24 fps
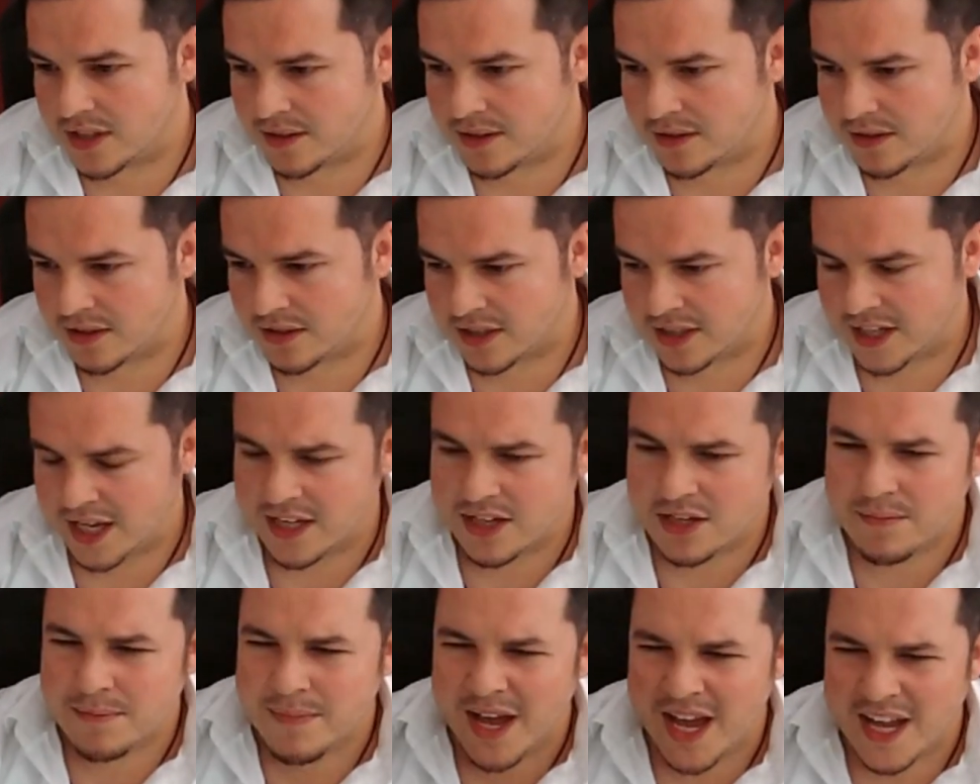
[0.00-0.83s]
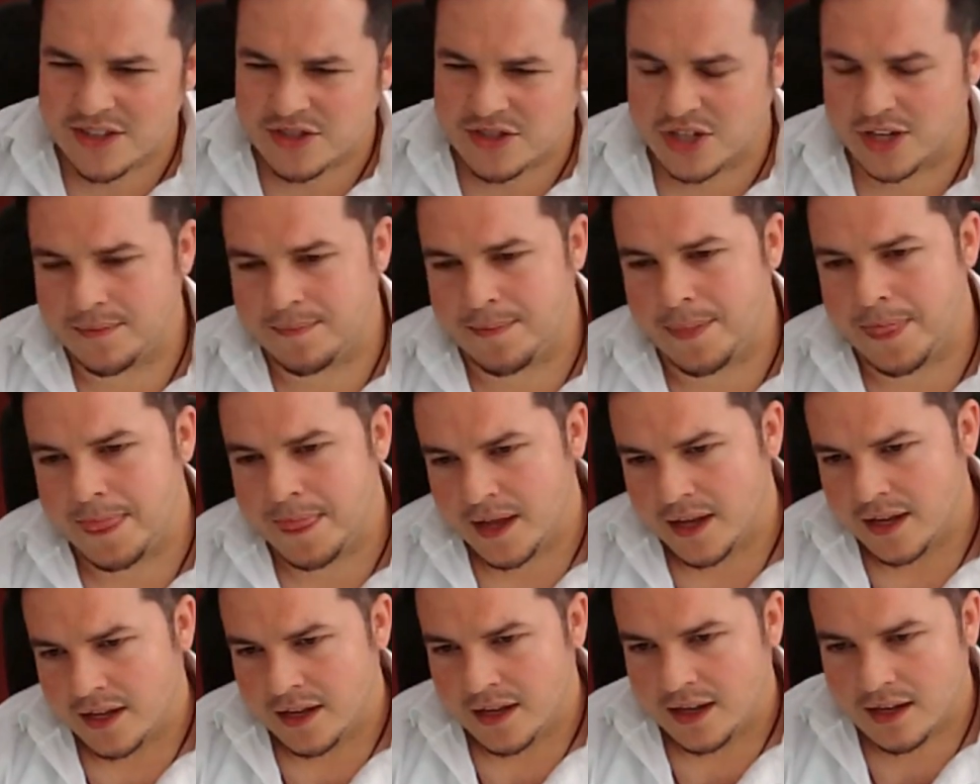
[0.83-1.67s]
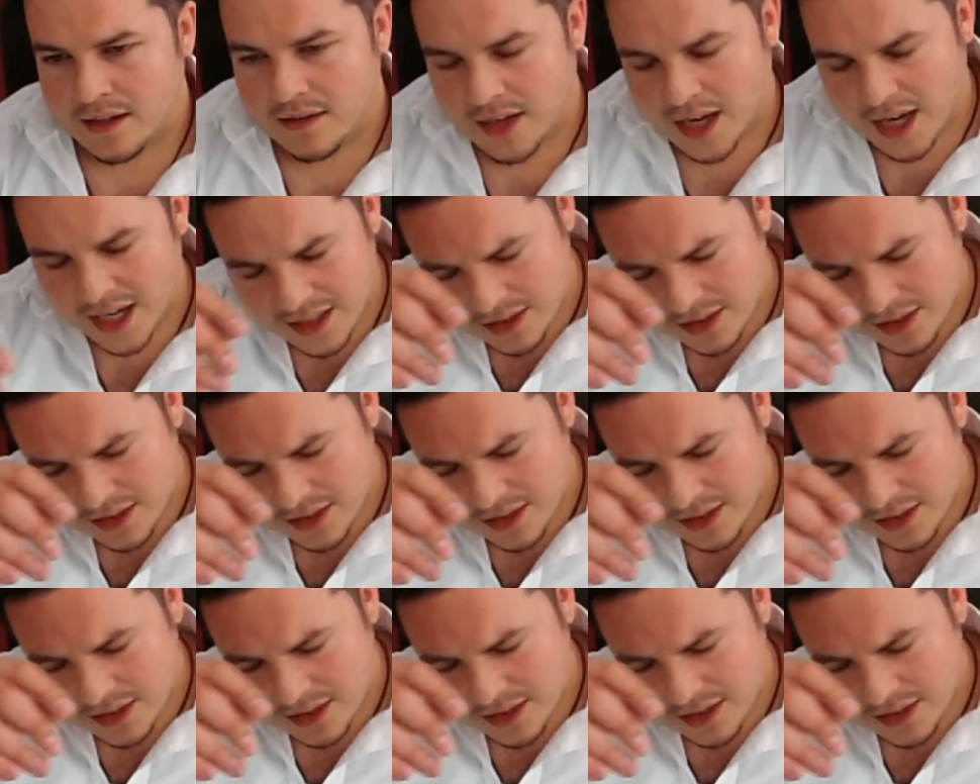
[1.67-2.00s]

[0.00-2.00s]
can you imagine? I don't